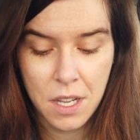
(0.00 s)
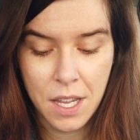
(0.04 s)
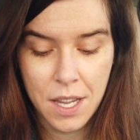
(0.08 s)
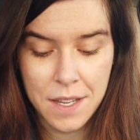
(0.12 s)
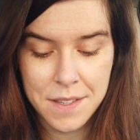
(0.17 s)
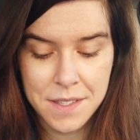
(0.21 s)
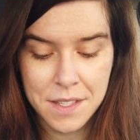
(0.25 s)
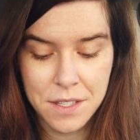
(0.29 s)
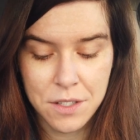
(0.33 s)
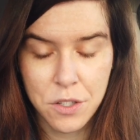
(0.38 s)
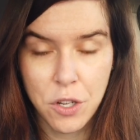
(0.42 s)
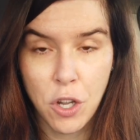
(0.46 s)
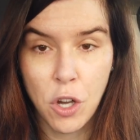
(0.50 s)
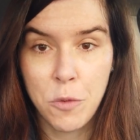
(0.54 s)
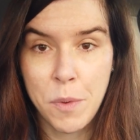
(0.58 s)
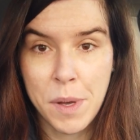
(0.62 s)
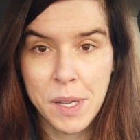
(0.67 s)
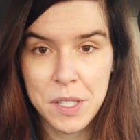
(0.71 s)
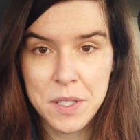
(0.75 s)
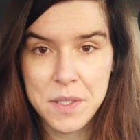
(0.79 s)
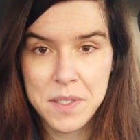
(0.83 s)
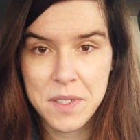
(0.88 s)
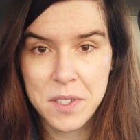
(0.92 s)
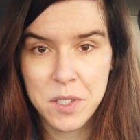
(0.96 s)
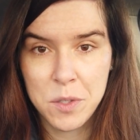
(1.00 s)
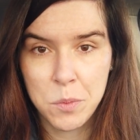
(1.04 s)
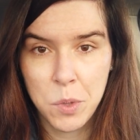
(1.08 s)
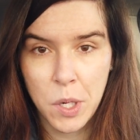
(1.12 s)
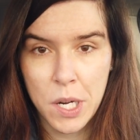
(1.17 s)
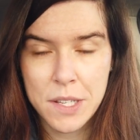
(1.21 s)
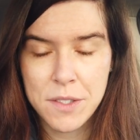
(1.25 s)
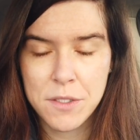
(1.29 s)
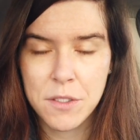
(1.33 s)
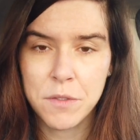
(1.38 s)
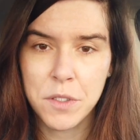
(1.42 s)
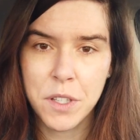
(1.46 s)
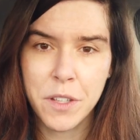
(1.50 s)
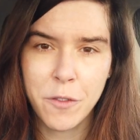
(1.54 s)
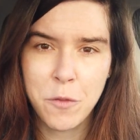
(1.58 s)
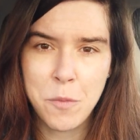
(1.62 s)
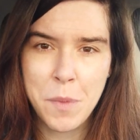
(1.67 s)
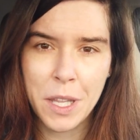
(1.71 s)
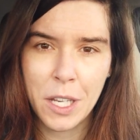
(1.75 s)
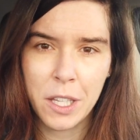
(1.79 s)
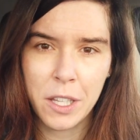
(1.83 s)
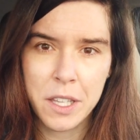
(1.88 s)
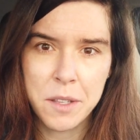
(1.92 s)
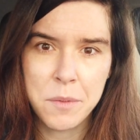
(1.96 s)
as in no metals in the brain. So if you have a
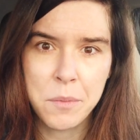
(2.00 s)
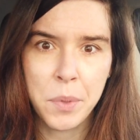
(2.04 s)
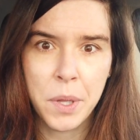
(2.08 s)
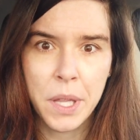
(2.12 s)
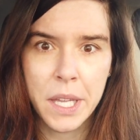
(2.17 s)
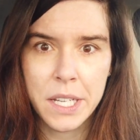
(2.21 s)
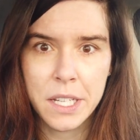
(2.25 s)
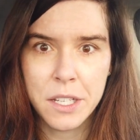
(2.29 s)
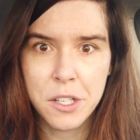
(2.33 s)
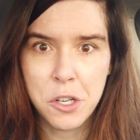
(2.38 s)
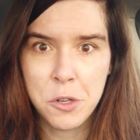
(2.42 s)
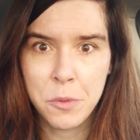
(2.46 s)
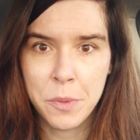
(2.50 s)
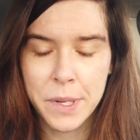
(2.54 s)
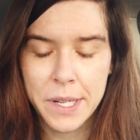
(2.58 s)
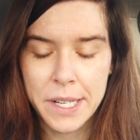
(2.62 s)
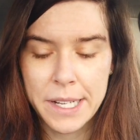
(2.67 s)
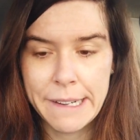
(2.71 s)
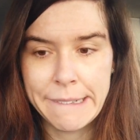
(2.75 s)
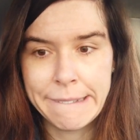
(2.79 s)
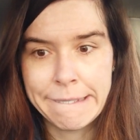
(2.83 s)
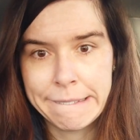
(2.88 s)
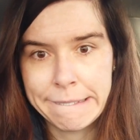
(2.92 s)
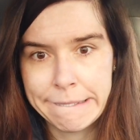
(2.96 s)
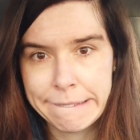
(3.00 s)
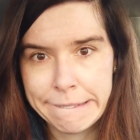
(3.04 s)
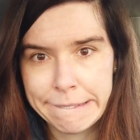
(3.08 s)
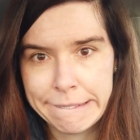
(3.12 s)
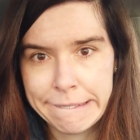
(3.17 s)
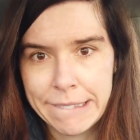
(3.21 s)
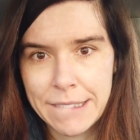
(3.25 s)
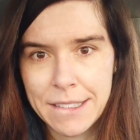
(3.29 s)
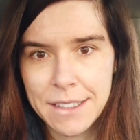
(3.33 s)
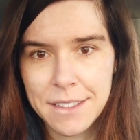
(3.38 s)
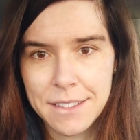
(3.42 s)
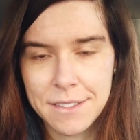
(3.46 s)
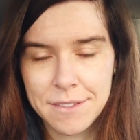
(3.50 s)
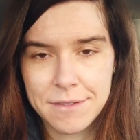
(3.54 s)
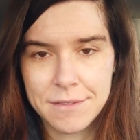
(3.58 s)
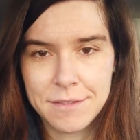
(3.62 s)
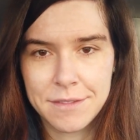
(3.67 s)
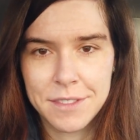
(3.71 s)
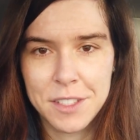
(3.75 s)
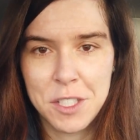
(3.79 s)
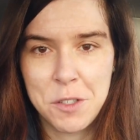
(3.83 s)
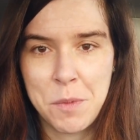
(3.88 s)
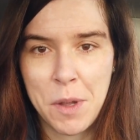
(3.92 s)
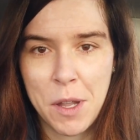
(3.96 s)
metal implant in your brain,
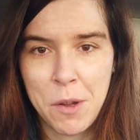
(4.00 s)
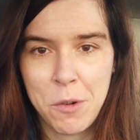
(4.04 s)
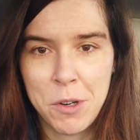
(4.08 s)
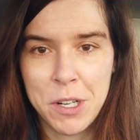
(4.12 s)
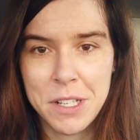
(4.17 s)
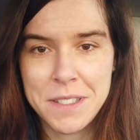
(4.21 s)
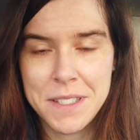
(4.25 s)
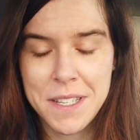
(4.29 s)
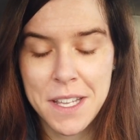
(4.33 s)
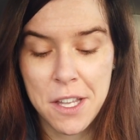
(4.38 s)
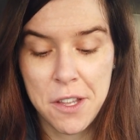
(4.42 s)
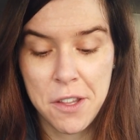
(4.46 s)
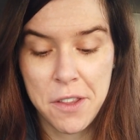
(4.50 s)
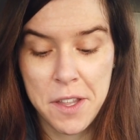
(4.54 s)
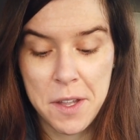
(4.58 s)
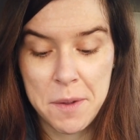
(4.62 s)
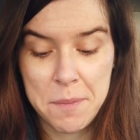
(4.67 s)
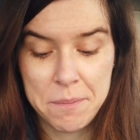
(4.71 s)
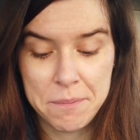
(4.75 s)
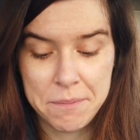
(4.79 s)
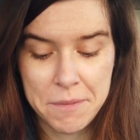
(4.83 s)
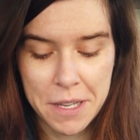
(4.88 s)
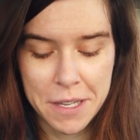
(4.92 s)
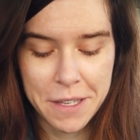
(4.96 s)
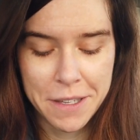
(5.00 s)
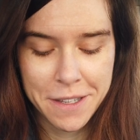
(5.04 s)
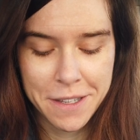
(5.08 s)
you might want to tell them.